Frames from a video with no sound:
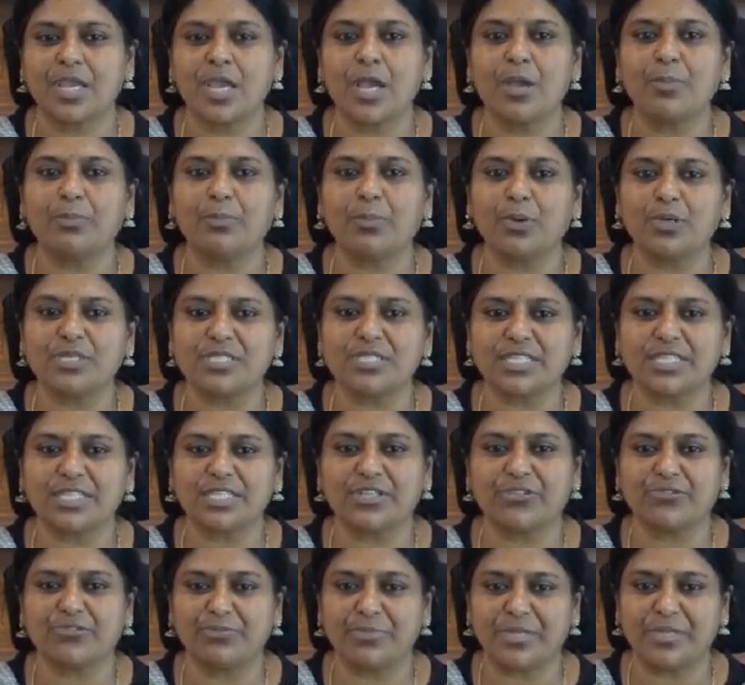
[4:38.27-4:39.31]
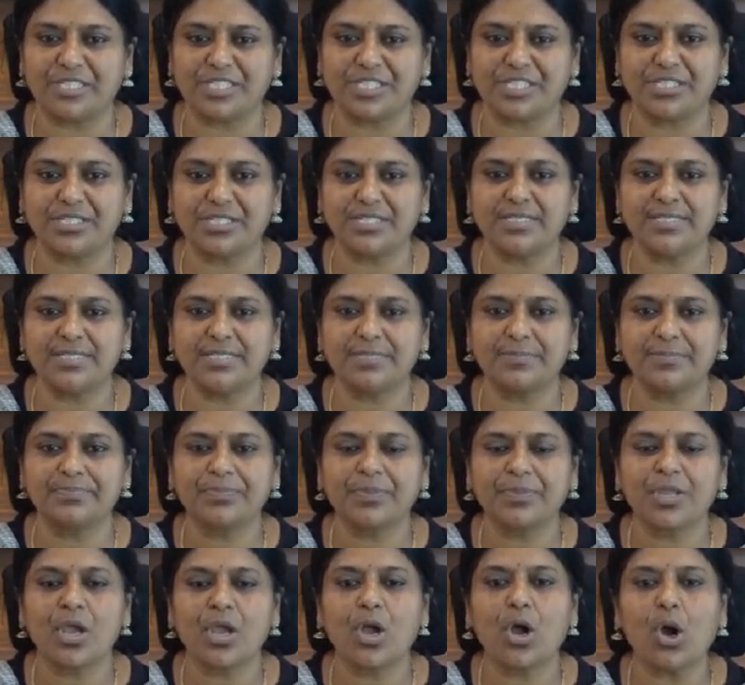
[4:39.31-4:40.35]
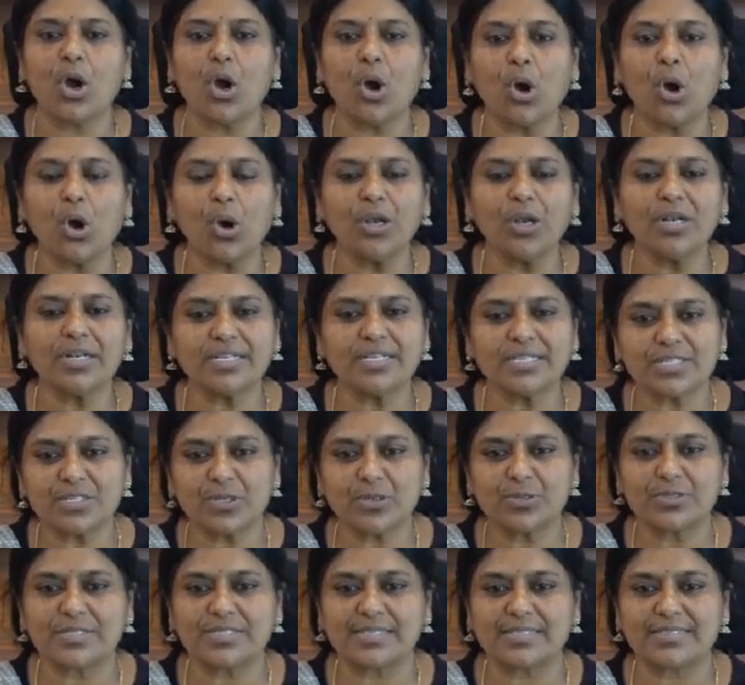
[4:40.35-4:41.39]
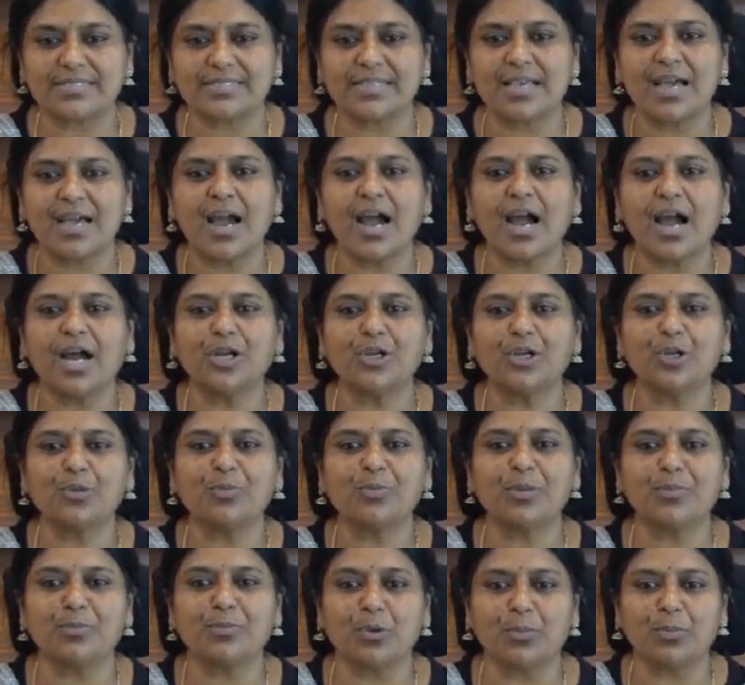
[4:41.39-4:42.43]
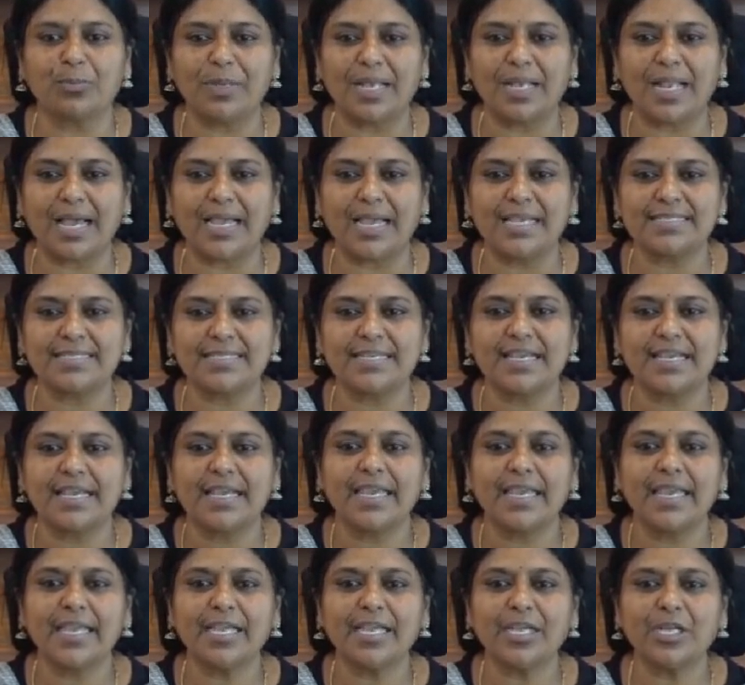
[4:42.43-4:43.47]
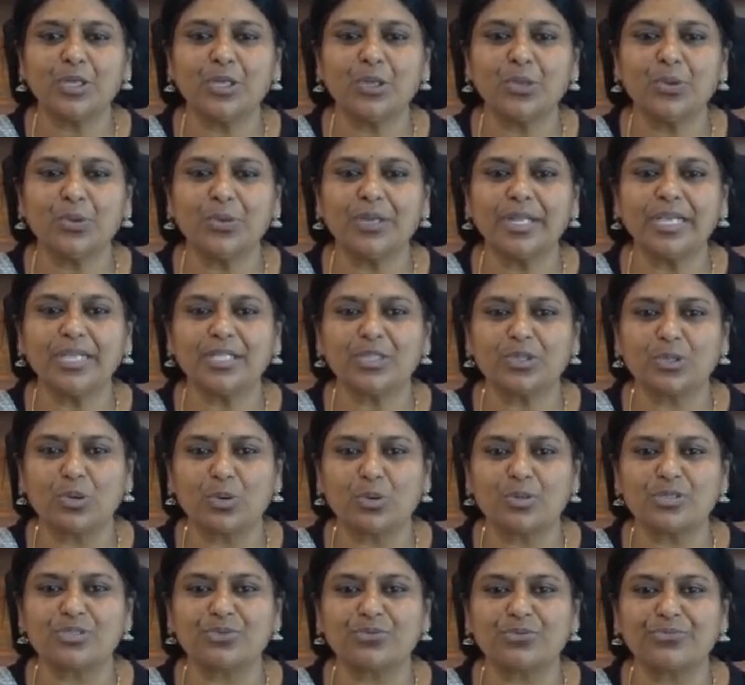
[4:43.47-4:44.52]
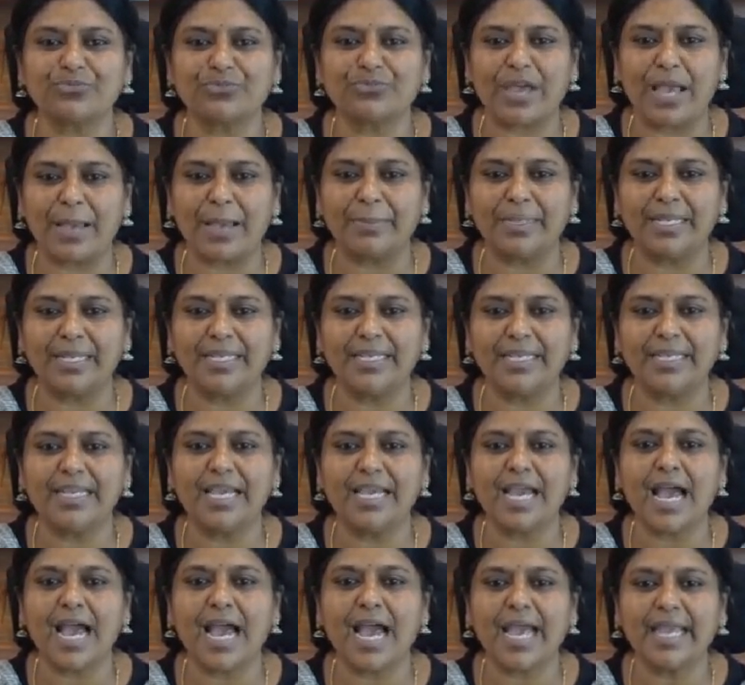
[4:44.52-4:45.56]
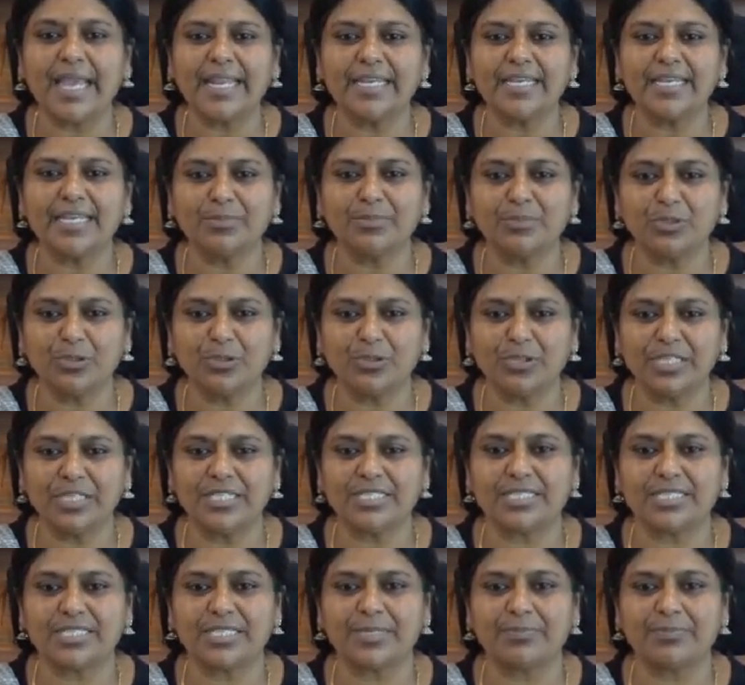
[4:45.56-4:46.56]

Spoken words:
Positive measures. All resources are to be mobilized, including those of family and community,